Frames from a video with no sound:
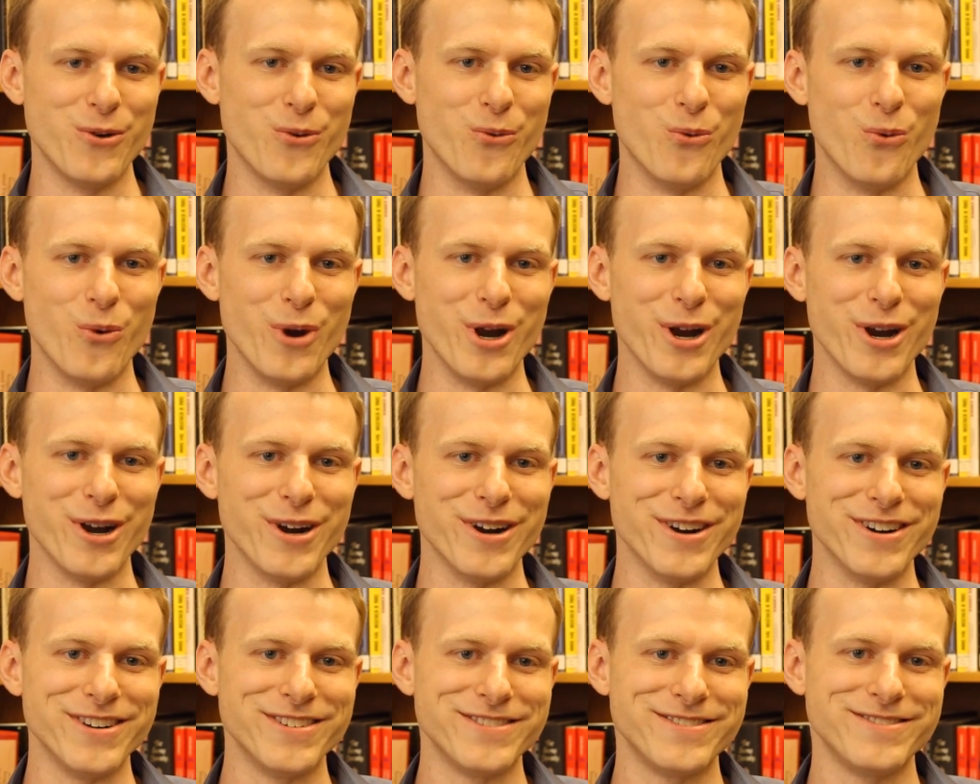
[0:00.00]

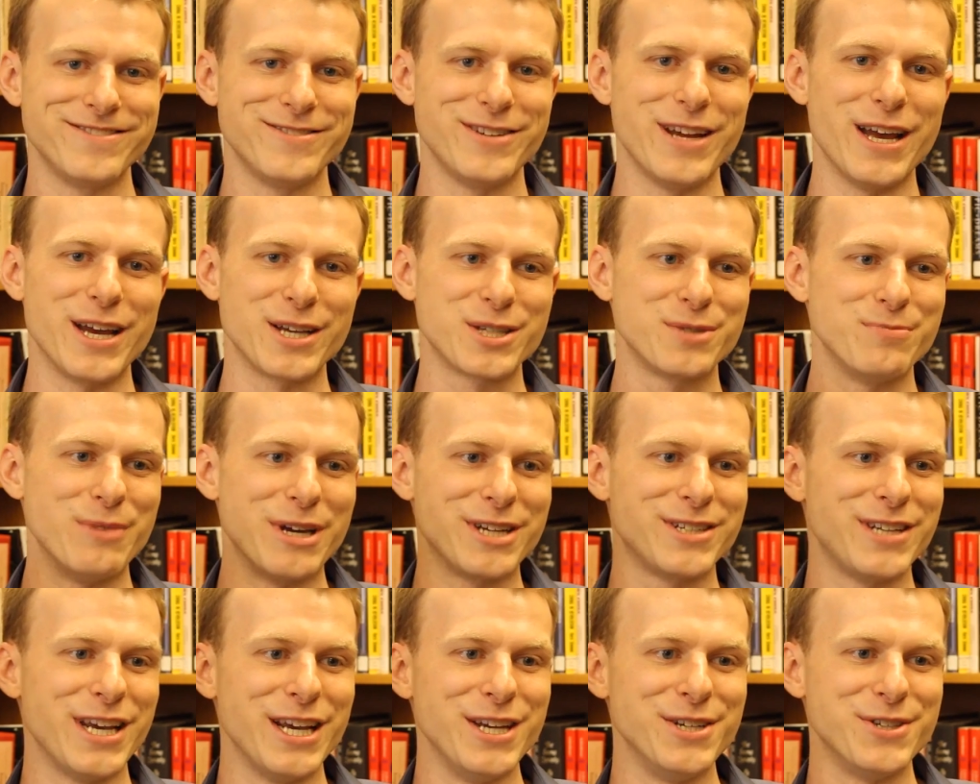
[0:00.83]
where
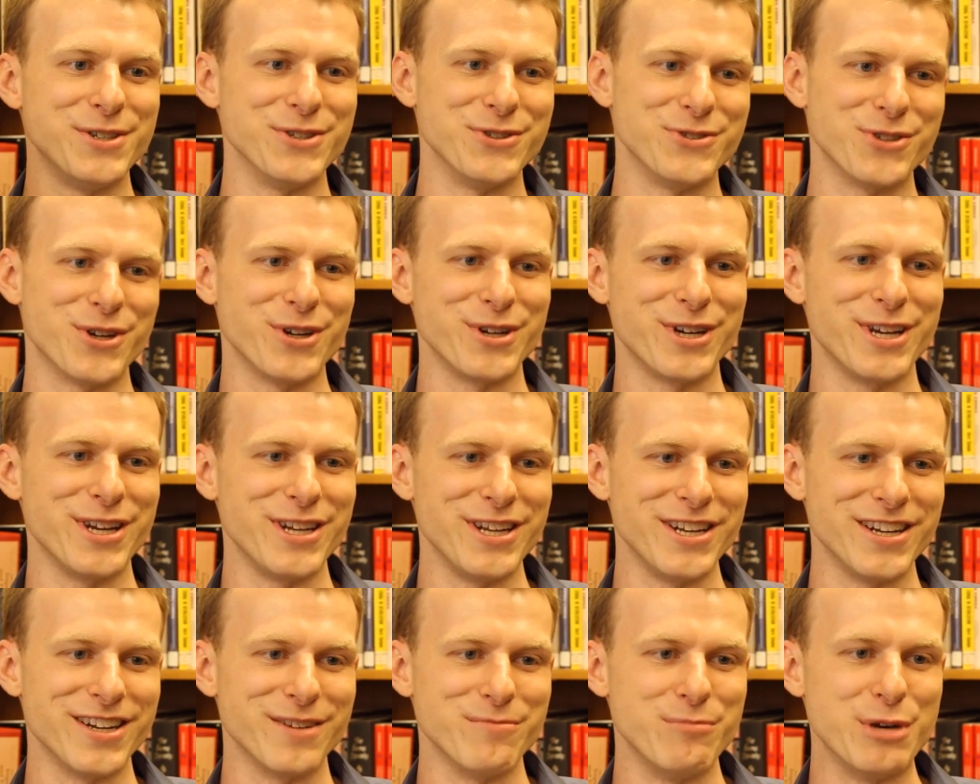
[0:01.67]
expectations are
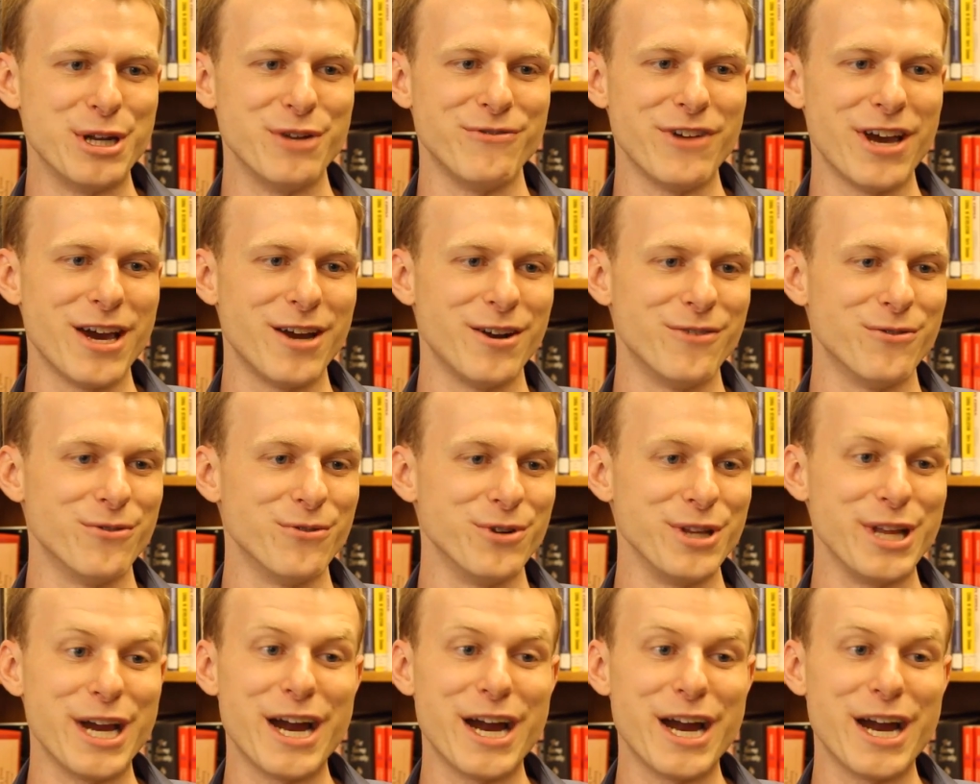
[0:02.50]
getting a bit ahead of